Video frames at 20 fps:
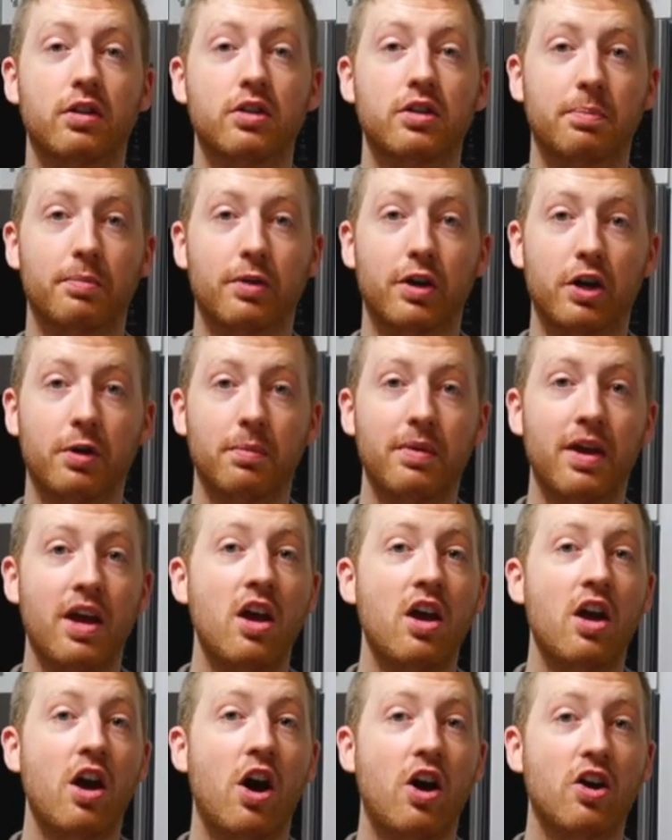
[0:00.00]
superb.
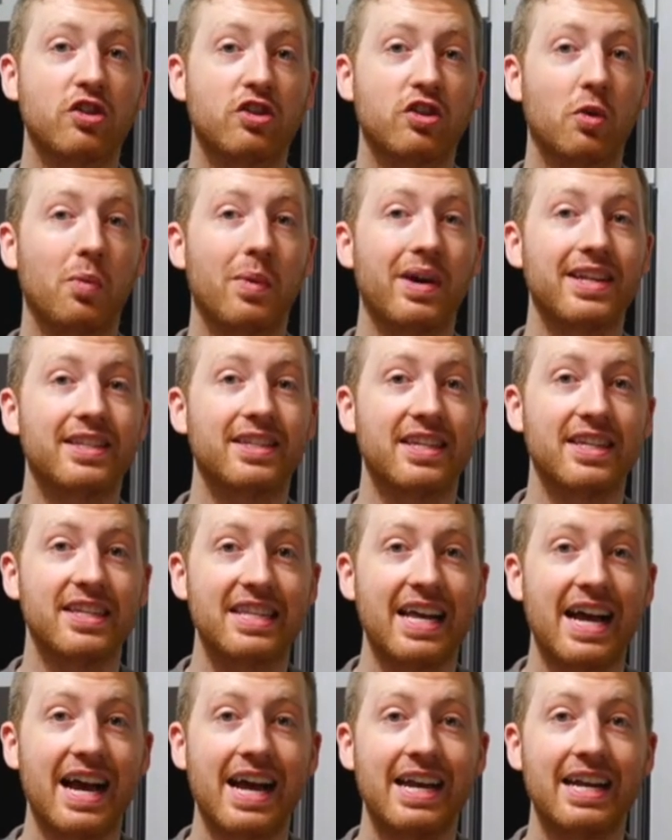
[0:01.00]
Also the way it's
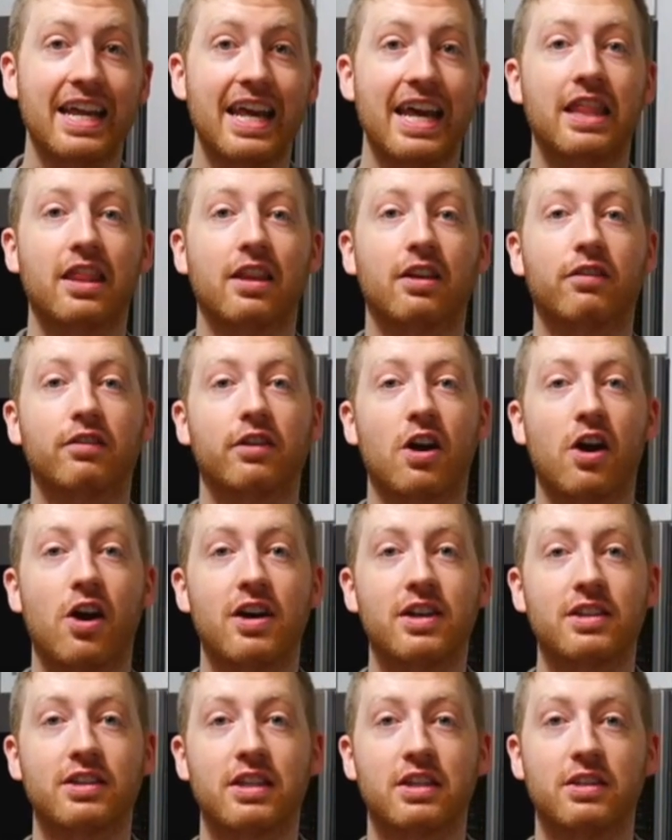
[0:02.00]
designed and the
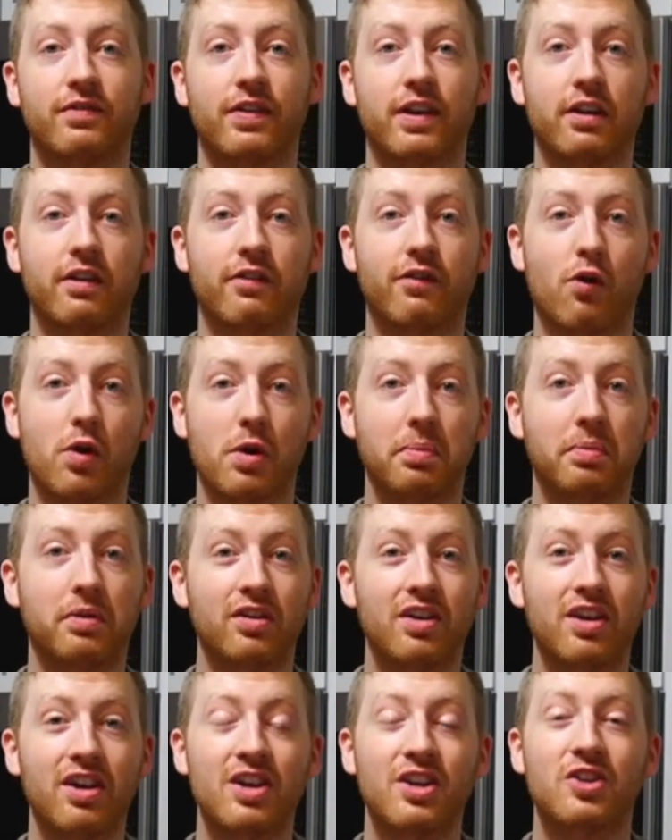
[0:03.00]
cost is very
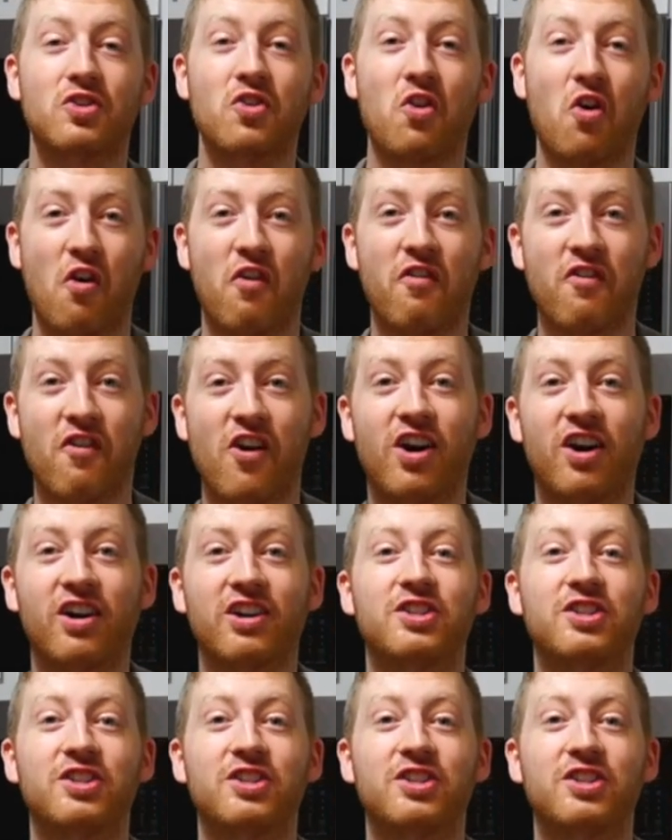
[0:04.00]
affordable. So overall,